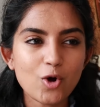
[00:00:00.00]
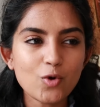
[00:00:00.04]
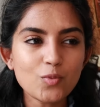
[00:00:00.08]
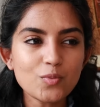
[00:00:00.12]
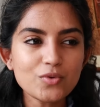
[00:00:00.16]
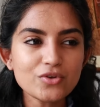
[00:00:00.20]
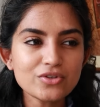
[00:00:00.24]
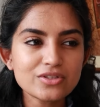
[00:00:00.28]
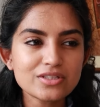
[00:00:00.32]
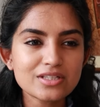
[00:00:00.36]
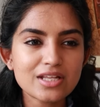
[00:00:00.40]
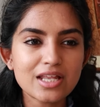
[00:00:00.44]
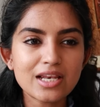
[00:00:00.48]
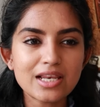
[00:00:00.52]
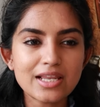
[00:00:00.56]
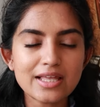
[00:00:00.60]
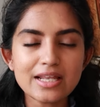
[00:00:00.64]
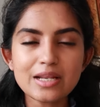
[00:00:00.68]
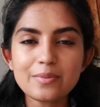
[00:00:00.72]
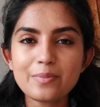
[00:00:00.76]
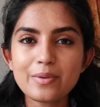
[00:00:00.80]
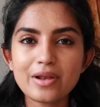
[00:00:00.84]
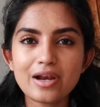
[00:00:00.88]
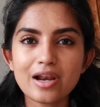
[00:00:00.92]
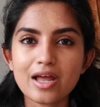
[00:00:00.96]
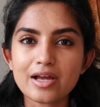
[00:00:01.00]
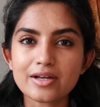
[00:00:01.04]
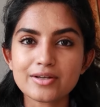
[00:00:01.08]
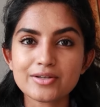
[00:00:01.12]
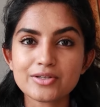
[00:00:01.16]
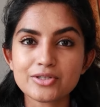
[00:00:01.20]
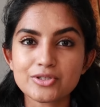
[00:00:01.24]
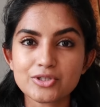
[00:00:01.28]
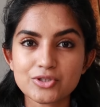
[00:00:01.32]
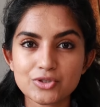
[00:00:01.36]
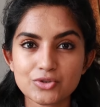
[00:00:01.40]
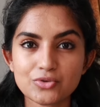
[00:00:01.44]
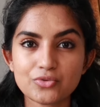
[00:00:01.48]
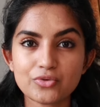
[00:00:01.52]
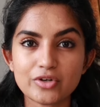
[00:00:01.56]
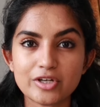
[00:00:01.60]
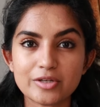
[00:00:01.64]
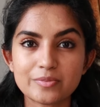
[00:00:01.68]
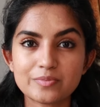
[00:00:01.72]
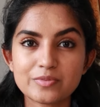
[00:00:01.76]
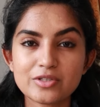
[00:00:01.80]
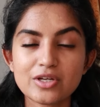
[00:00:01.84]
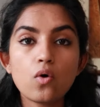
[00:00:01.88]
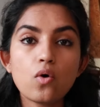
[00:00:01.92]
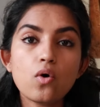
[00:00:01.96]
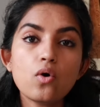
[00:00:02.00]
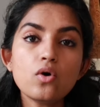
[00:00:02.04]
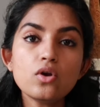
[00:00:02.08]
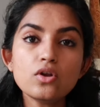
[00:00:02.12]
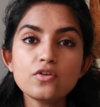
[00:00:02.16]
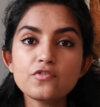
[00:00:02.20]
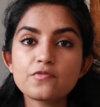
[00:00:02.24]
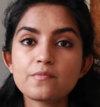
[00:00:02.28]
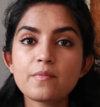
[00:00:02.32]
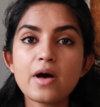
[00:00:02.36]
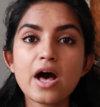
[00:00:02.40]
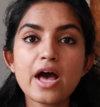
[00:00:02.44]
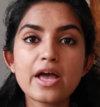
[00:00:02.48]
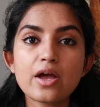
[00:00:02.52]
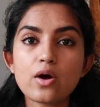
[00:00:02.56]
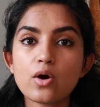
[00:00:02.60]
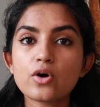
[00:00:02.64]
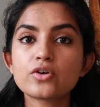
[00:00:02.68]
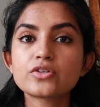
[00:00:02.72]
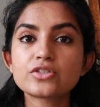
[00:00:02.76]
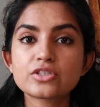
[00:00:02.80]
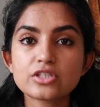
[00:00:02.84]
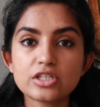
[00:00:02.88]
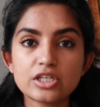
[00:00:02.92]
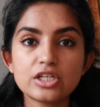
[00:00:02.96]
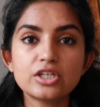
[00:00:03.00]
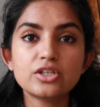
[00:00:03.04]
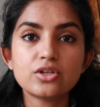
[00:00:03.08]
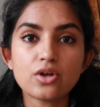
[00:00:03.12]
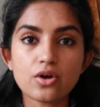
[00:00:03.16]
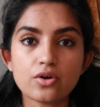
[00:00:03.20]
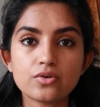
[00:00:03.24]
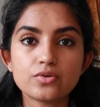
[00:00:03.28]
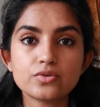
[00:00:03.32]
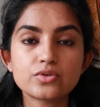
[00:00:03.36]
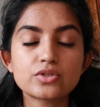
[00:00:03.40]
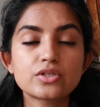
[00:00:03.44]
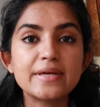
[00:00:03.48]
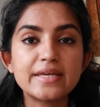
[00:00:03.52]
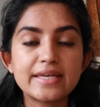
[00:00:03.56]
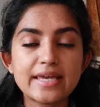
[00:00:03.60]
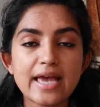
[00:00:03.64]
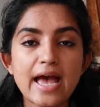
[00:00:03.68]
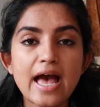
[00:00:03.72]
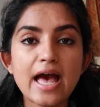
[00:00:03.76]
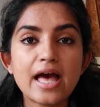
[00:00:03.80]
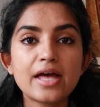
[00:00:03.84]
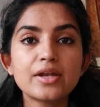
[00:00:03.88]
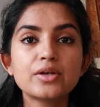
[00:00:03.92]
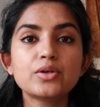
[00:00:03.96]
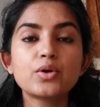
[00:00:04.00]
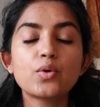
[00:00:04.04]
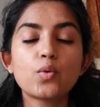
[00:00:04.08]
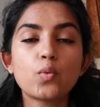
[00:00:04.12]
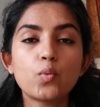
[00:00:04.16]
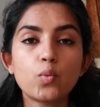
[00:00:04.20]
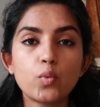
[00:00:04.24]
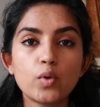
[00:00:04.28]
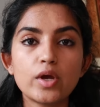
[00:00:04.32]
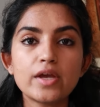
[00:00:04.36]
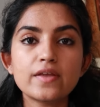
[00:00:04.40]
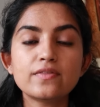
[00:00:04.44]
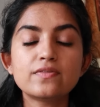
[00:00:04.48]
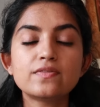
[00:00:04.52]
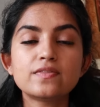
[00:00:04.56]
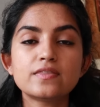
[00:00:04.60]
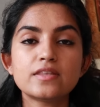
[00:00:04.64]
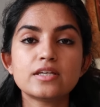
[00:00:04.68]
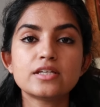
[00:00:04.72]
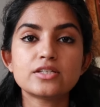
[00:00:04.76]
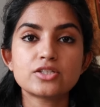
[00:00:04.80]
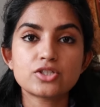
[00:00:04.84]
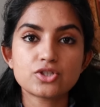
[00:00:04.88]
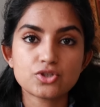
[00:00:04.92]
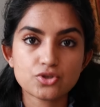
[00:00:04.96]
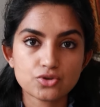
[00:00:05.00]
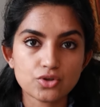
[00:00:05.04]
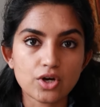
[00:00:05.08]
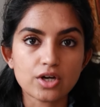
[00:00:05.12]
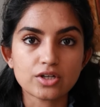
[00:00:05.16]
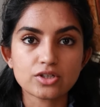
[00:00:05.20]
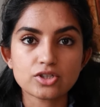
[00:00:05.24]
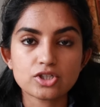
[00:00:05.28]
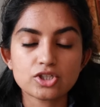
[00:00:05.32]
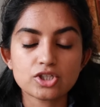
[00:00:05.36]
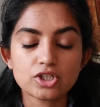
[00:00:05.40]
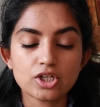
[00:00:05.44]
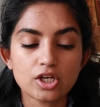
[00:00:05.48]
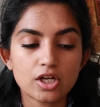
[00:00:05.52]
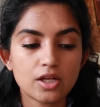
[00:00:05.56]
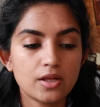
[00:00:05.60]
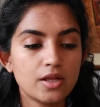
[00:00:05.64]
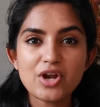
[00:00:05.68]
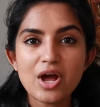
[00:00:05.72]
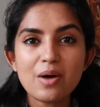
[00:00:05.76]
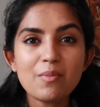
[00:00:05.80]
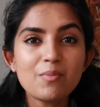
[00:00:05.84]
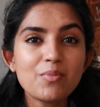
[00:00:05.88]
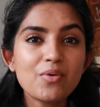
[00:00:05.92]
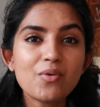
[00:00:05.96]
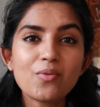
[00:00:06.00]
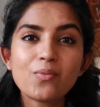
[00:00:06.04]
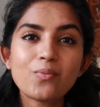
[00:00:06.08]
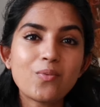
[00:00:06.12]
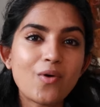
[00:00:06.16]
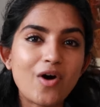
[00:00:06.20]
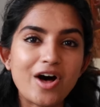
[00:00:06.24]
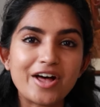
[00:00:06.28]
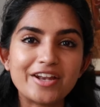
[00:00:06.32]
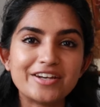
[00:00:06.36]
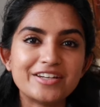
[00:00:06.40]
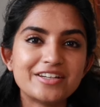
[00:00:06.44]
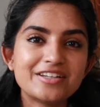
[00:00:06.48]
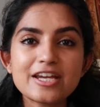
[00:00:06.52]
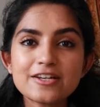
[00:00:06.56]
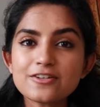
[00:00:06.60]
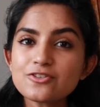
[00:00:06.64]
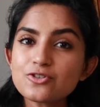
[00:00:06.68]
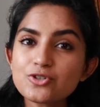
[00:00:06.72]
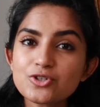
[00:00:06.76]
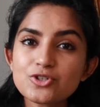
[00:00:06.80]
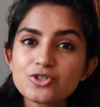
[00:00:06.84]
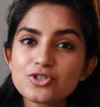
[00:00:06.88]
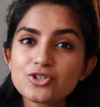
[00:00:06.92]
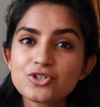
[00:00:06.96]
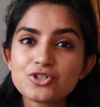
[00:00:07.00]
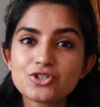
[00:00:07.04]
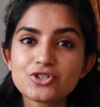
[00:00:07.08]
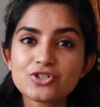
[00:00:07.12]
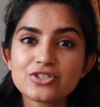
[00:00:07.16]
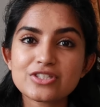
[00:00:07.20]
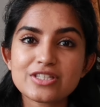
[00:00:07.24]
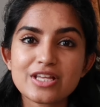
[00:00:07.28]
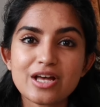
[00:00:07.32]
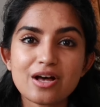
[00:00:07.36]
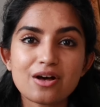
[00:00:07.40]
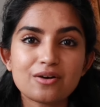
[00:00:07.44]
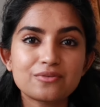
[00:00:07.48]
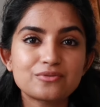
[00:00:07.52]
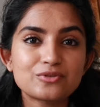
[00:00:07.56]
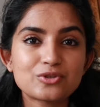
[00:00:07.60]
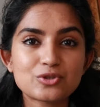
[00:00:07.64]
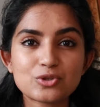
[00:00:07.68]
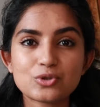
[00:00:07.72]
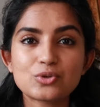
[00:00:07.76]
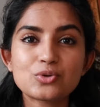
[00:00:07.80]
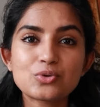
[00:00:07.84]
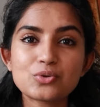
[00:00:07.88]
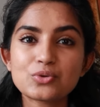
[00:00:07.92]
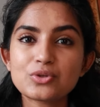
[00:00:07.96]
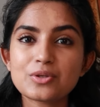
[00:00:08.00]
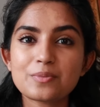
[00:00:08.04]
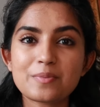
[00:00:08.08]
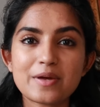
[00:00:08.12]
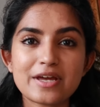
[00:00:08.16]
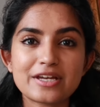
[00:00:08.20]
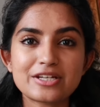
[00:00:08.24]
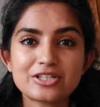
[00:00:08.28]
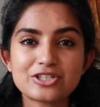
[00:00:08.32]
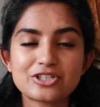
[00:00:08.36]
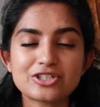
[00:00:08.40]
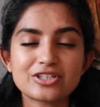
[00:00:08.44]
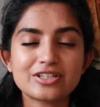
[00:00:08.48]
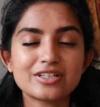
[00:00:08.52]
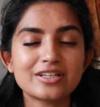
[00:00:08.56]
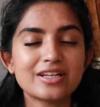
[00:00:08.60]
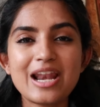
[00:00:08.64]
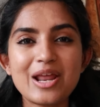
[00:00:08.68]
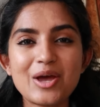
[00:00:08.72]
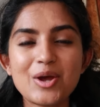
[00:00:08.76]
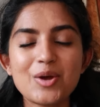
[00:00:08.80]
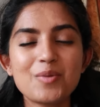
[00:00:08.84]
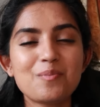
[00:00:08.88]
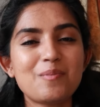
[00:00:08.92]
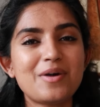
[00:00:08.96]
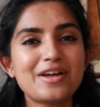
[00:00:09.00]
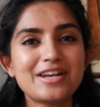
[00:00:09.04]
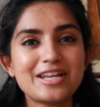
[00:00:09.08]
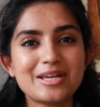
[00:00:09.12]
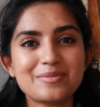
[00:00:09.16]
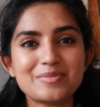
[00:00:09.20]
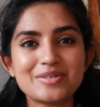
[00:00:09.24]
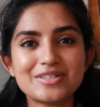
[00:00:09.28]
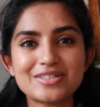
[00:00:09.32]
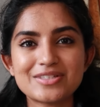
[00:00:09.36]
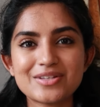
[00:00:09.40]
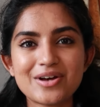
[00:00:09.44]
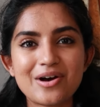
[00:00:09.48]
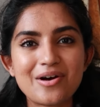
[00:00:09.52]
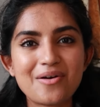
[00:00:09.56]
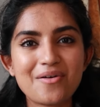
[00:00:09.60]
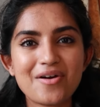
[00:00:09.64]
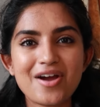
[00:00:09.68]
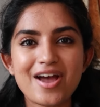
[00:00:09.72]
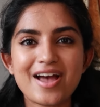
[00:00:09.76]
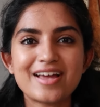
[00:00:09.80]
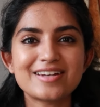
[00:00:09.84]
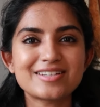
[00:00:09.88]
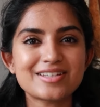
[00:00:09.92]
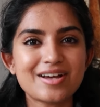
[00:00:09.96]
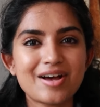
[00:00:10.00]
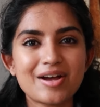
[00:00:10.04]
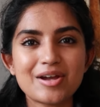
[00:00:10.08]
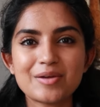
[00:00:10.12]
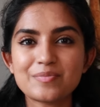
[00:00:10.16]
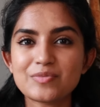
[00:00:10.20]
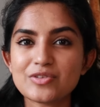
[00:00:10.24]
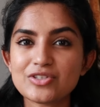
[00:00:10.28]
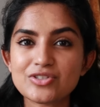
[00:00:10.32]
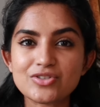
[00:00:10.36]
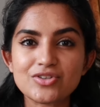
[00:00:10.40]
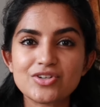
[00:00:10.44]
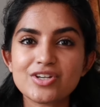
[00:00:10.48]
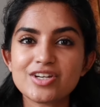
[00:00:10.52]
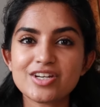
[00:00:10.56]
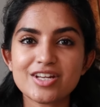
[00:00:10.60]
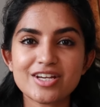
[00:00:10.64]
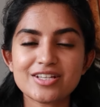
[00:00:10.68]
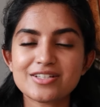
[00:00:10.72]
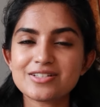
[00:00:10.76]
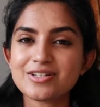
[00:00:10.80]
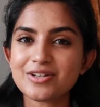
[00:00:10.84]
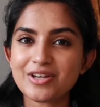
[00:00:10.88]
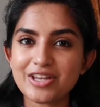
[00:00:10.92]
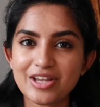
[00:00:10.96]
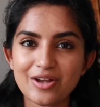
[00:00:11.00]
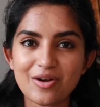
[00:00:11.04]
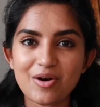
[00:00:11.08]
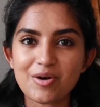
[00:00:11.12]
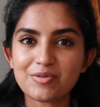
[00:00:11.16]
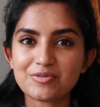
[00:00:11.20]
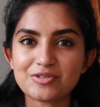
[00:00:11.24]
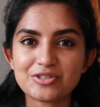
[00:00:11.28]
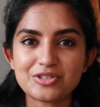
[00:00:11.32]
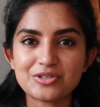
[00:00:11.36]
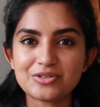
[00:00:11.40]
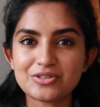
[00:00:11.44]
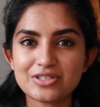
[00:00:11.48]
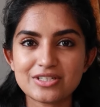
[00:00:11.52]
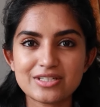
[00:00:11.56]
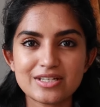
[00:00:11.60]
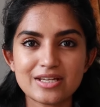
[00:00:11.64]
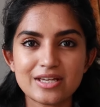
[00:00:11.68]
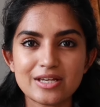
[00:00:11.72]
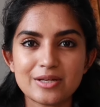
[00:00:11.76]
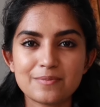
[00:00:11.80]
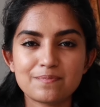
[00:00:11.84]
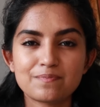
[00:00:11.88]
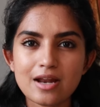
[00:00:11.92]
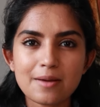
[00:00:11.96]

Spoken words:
almost a little bit like a script. All of my OSCE notes began with this structure. Number one, introduce yourself to the patient. Hello, my name is Zara and I am the student nurse looking after you today.